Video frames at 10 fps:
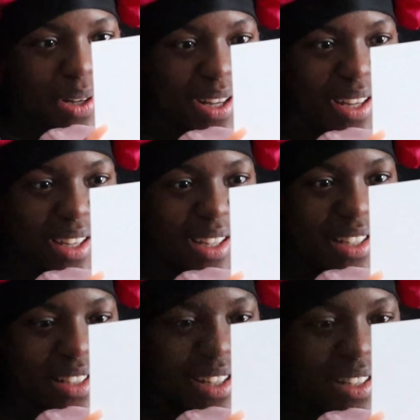why
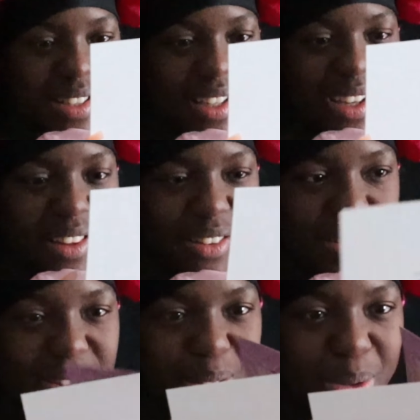each day
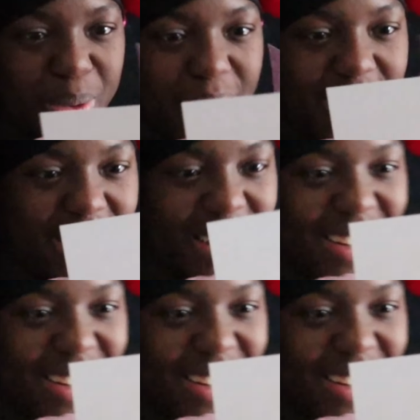together is so great.